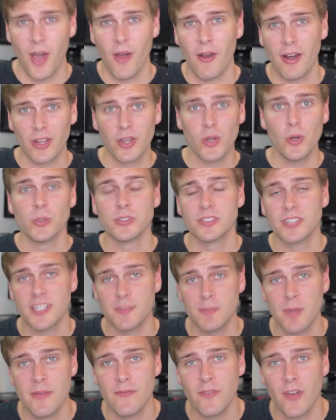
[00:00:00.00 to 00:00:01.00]
Alright, cool. So that's
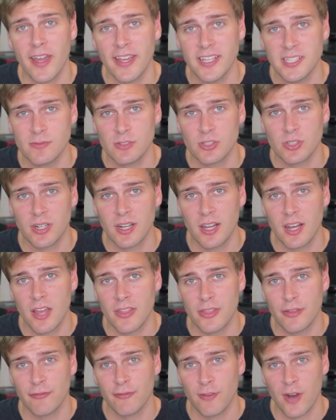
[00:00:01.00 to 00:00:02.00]
my advice for trying to learn
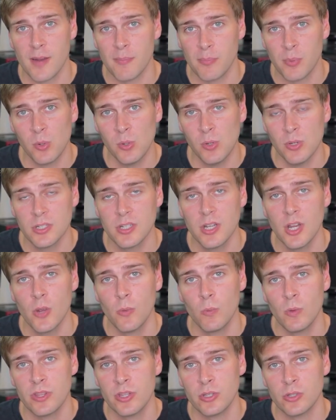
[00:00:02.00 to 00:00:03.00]
the fretboard
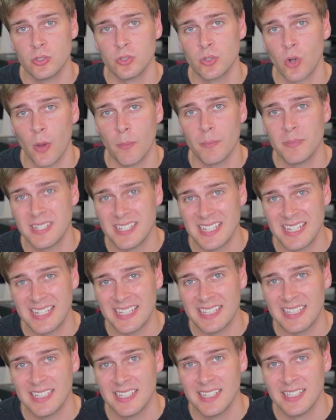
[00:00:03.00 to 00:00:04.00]
with your drop
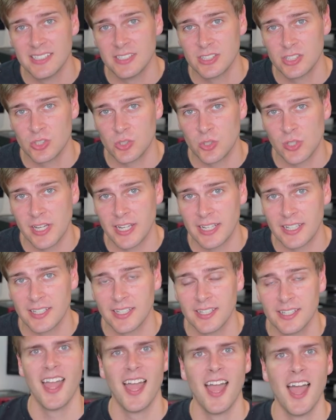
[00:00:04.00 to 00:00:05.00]
D string.
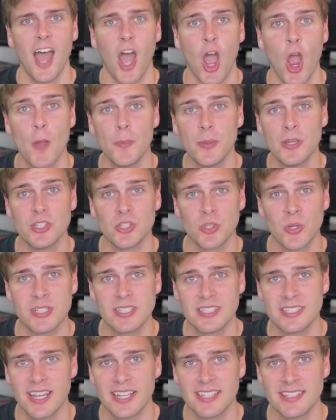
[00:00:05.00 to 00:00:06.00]
I hope you enjoyed
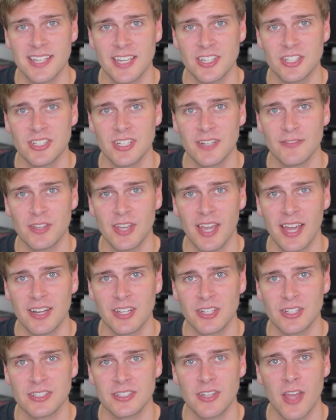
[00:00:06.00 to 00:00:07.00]
today's session. If you had a
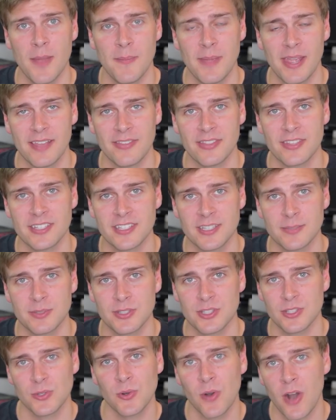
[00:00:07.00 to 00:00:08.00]
good time, hit the
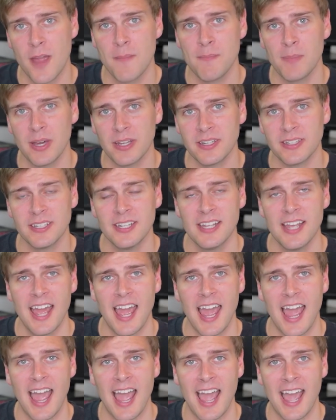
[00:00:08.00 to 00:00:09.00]
subscribe button
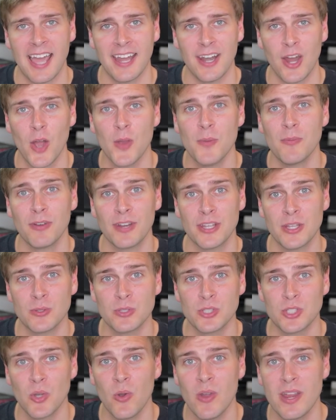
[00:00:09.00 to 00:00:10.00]
and hopefully you'll
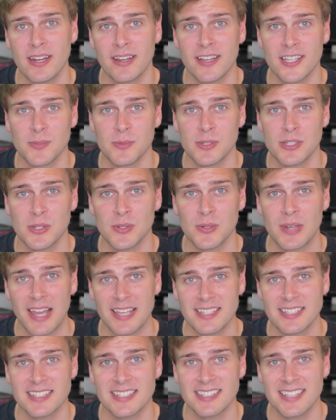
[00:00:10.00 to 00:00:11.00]
join us. We do
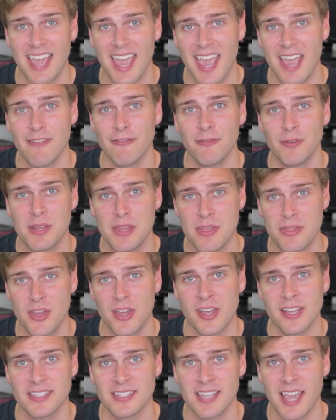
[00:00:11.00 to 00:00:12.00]
lessons every
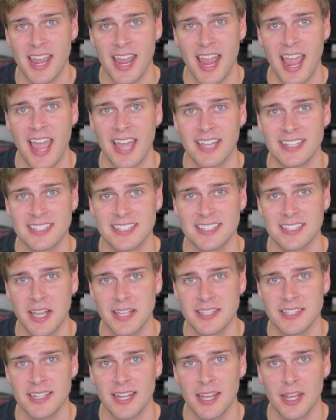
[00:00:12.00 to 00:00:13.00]
Thursday and
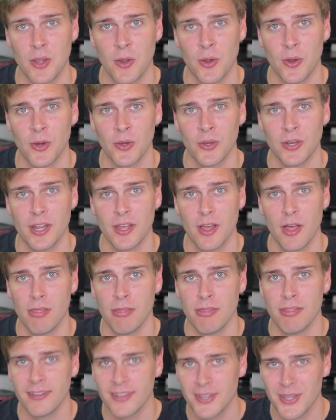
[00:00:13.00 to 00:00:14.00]
Saturday on
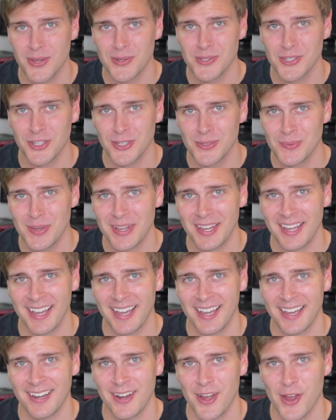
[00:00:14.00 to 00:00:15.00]
the YouTube
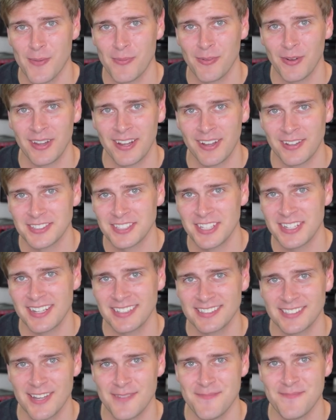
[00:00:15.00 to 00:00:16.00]
and hopefully I'll see you
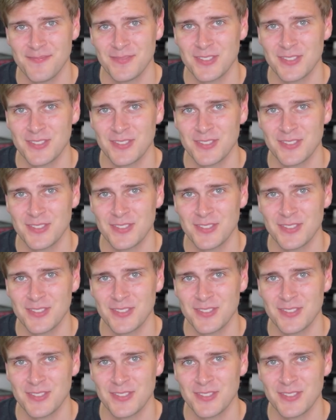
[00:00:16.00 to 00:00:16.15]
next time.